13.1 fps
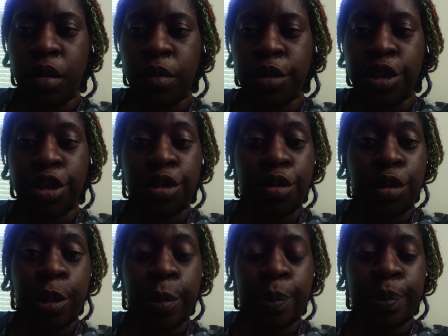which is
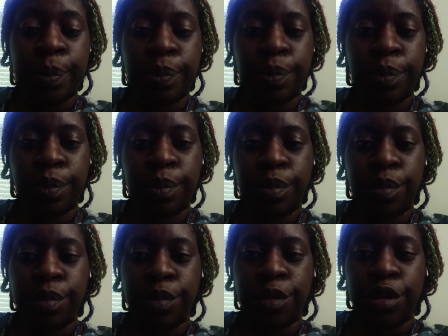cool.
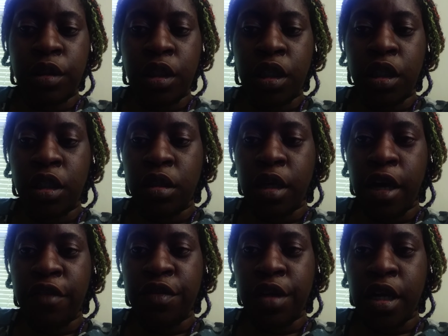So then
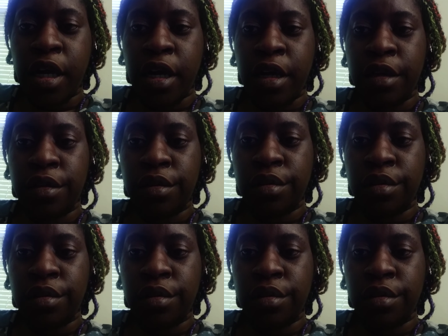after that,